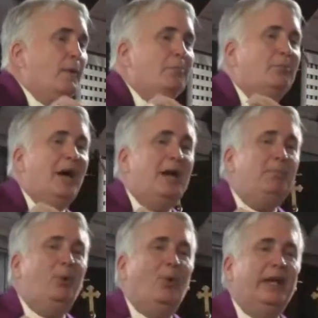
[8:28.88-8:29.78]
the, my
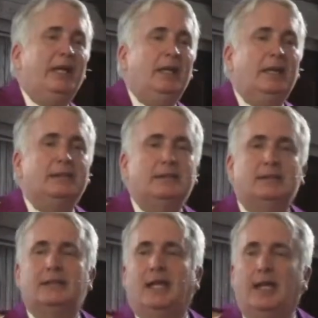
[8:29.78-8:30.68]
point is,
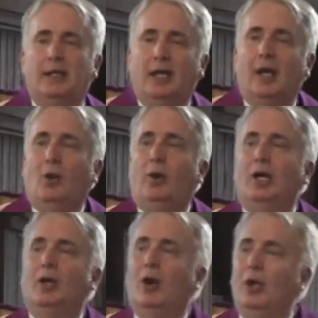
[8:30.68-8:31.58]
is that while
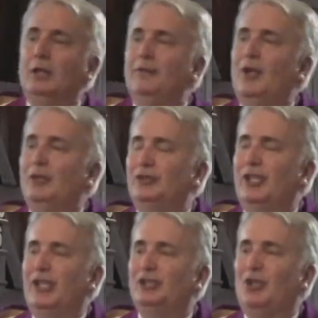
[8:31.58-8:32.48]
all of those
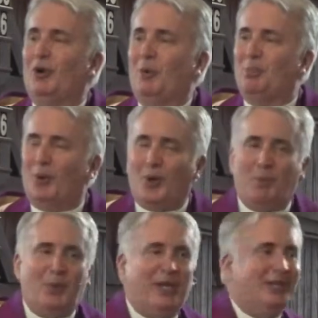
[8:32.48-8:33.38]
things are
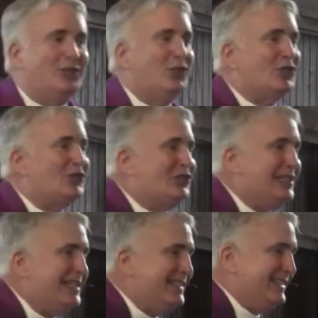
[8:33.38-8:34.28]
appropriate to the
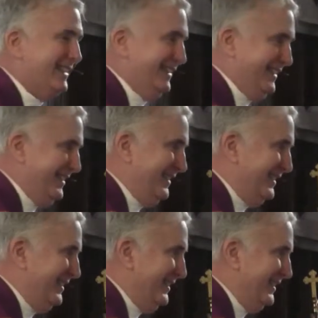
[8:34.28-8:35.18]
season,
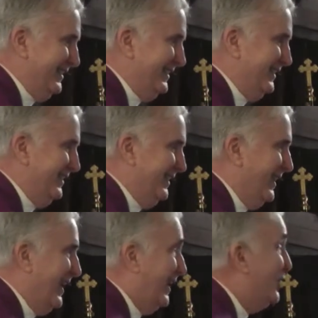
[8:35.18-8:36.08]

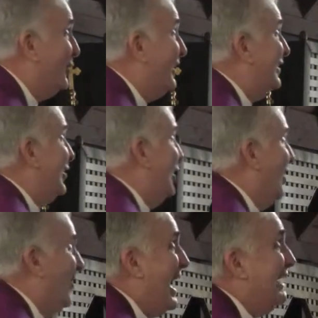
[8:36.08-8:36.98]
and you need to know,
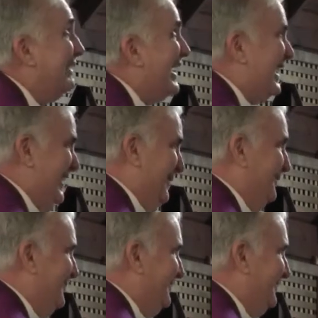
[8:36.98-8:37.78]
I like them.